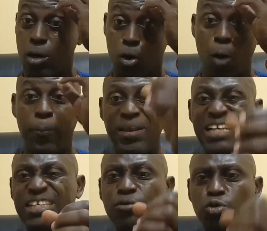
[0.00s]

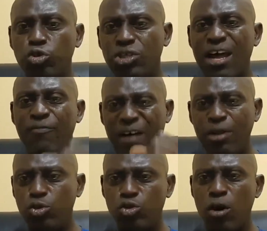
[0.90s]
Comprehensive nutritional
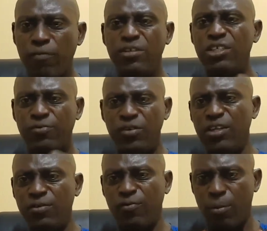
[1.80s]
values of this
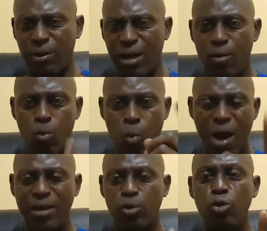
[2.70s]
feed formula.
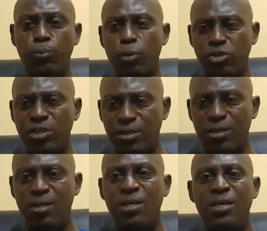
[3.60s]
1, crude protein.
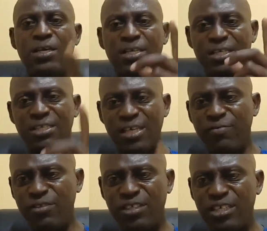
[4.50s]

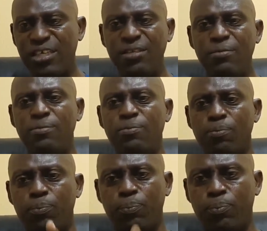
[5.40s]

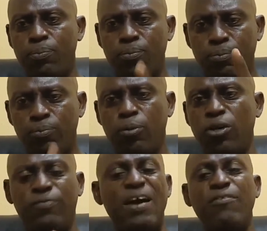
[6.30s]

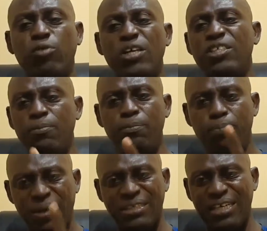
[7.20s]
17.5 to
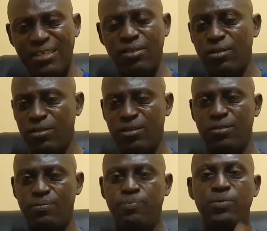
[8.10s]

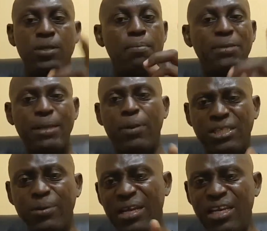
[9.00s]
18%.
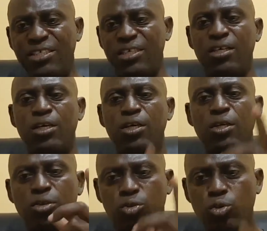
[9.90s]
Metabolism energy,
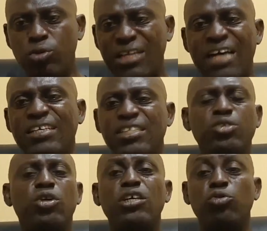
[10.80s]

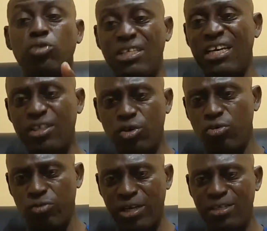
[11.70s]
2,600 to
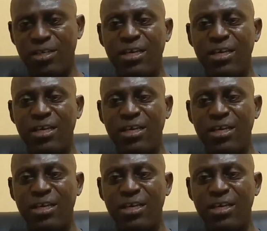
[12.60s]
2,800.